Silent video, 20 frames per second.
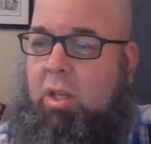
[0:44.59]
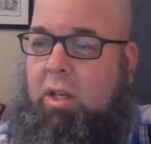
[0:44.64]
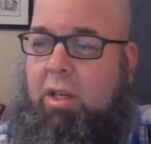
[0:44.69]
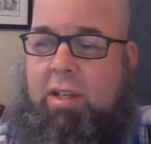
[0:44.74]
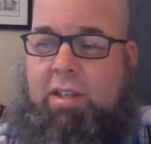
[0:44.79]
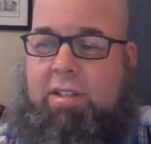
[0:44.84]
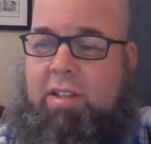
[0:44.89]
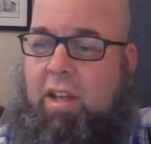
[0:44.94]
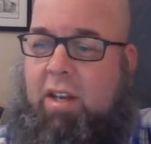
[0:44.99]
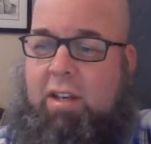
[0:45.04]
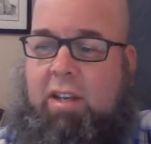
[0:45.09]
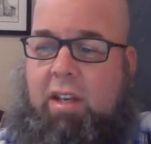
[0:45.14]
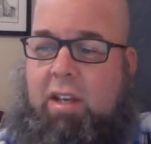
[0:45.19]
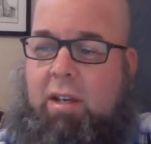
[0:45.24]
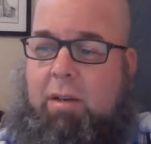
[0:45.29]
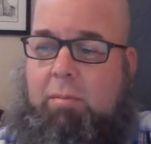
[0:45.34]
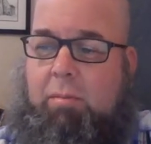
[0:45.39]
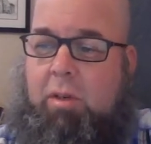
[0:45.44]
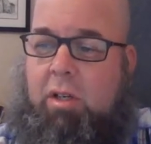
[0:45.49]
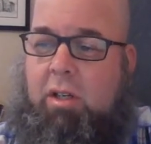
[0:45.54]
He said to
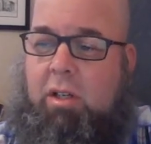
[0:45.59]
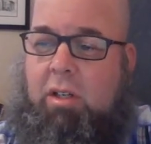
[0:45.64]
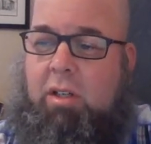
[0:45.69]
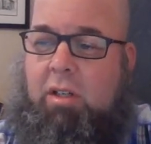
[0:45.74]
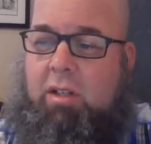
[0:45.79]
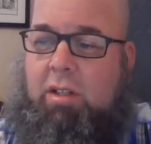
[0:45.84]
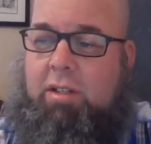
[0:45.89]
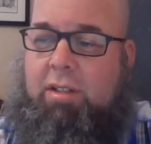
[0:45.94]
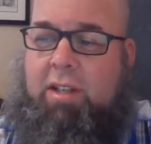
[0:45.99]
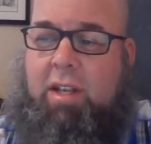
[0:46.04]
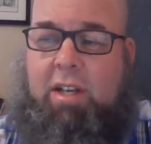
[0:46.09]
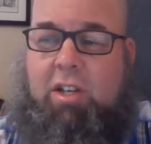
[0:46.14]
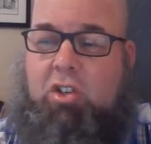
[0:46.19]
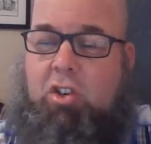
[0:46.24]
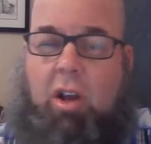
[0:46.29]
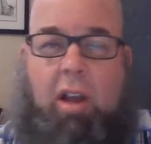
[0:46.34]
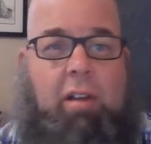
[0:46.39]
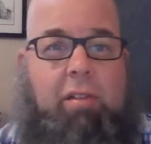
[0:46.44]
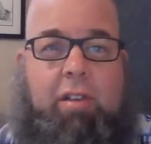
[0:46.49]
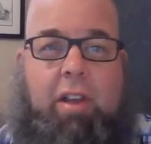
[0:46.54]
him,
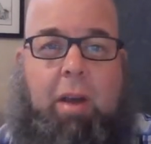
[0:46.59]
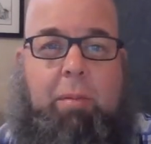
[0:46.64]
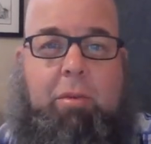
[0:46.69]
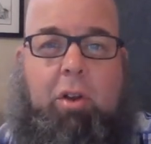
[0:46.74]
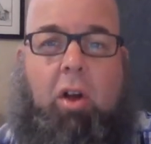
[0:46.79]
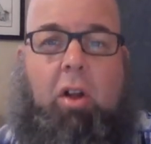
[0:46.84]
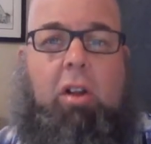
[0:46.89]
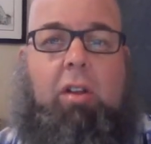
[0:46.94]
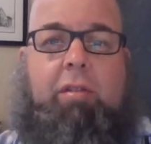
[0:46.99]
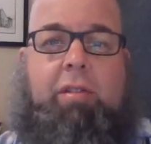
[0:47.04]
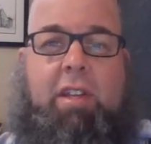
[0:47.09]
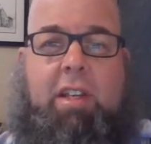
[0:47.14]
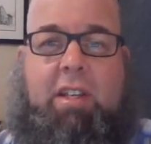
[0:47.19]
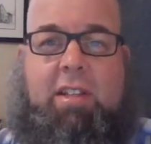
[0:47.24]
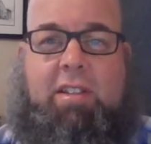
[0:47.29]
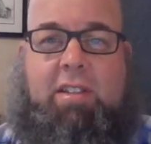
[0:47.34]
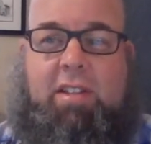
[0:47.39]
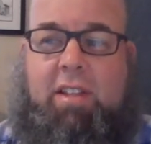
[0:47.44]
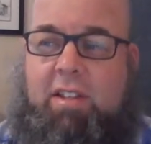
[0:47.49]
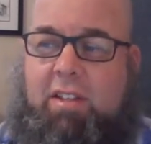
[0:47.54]
"Teacher, I have kept all of
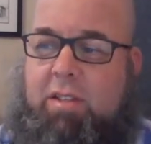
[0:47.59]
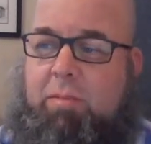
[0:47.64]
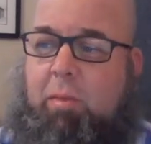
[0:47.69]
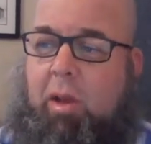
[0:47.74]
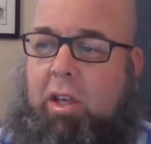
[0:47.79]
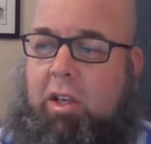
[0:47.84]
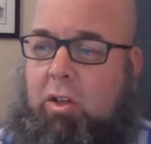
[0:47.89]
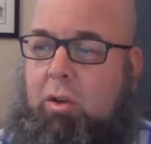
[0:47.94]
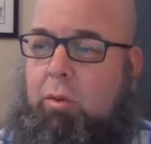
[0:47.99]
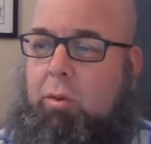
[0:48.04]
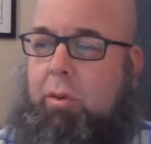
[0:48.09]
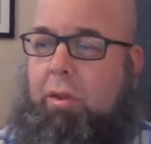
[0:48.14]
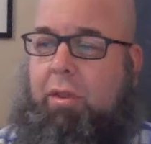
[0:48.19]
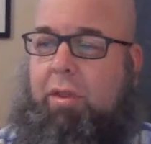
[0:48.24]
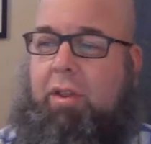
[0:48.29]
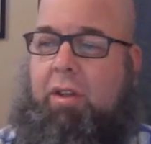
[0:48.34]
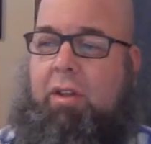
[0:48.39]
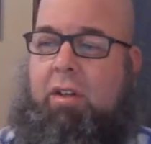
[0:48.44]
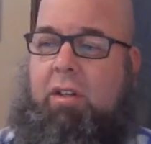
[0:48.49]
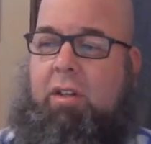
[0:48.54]
these since my youth."